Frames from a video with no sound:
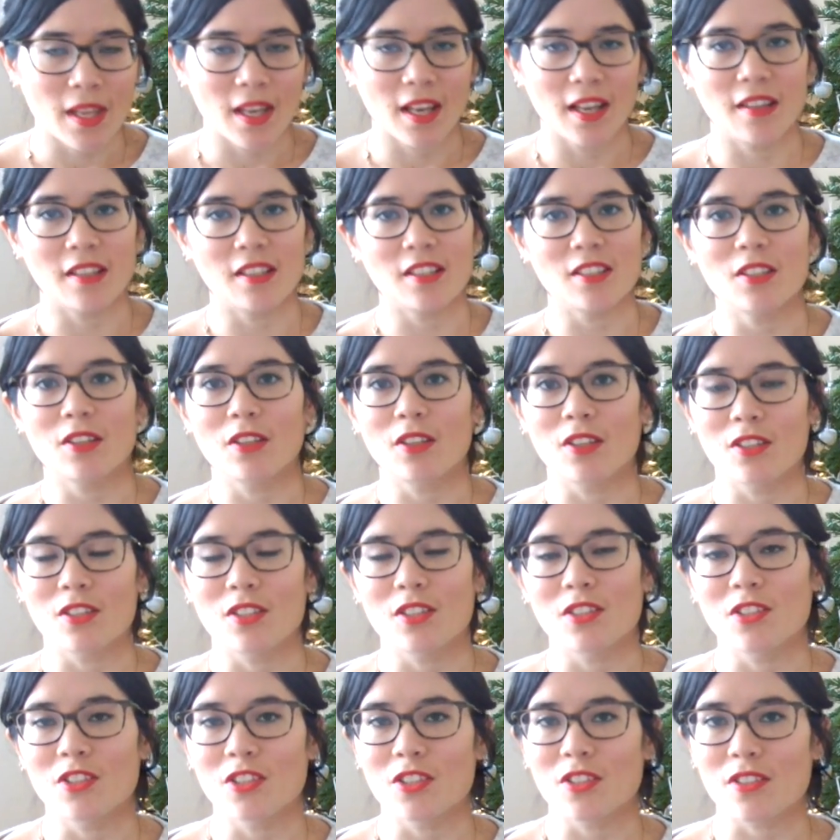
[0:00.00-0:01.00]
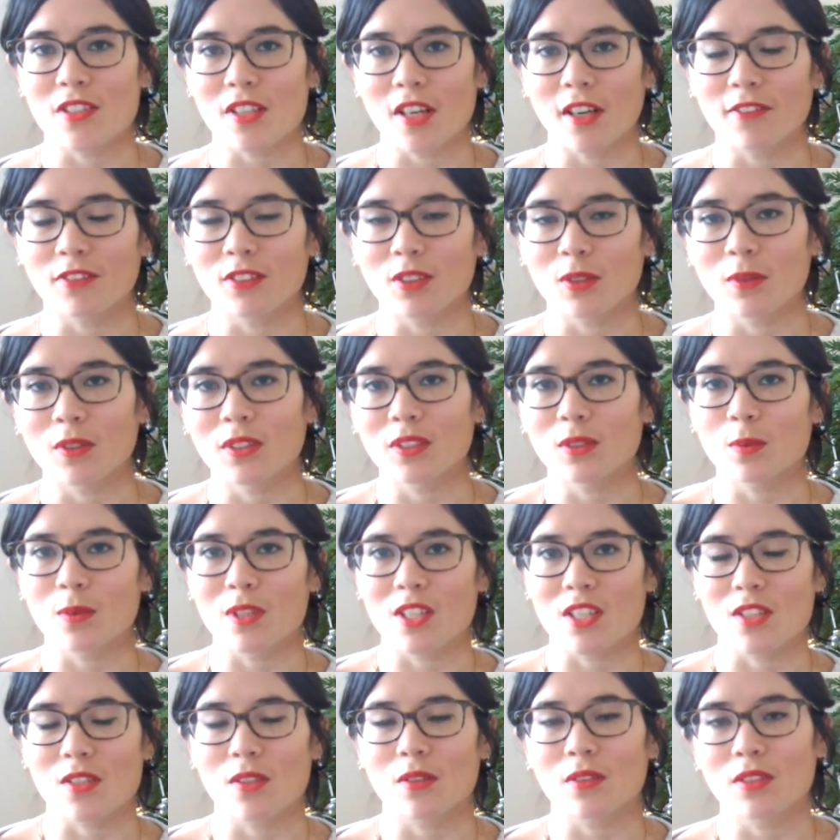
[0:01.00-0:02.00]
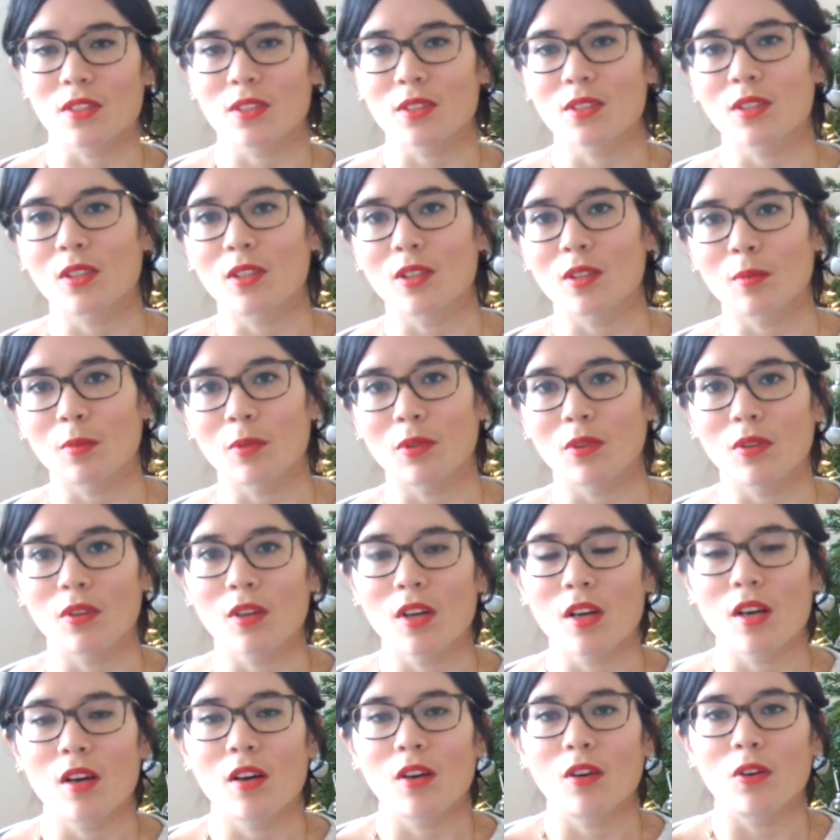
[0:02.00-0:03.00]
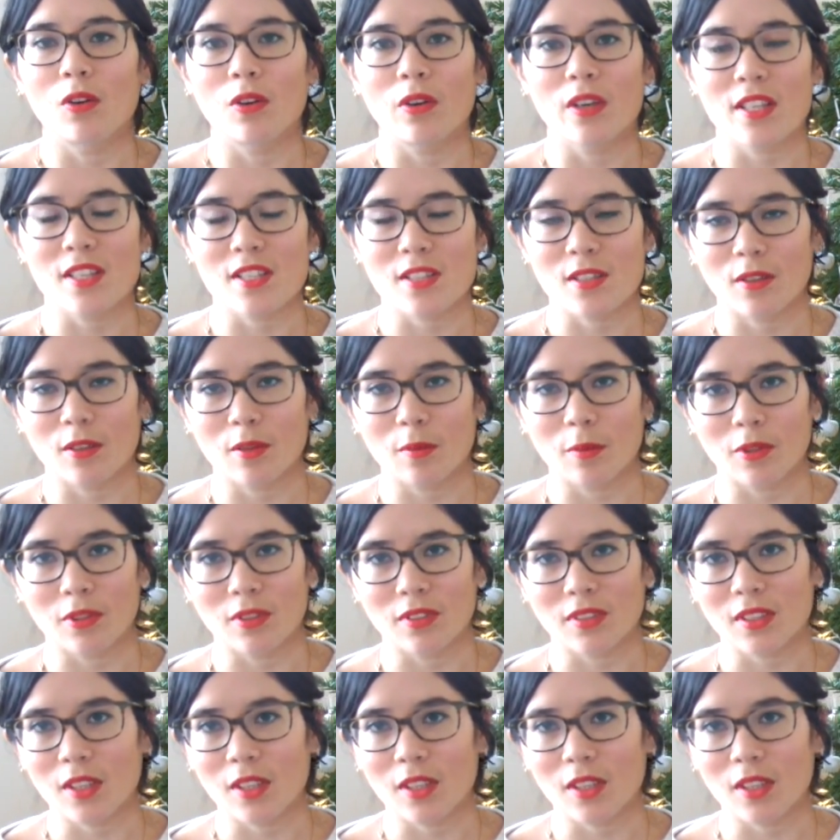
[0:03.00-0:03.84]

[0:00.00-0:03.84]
and then you can deduce afterwards which salts are soluble or insoluble.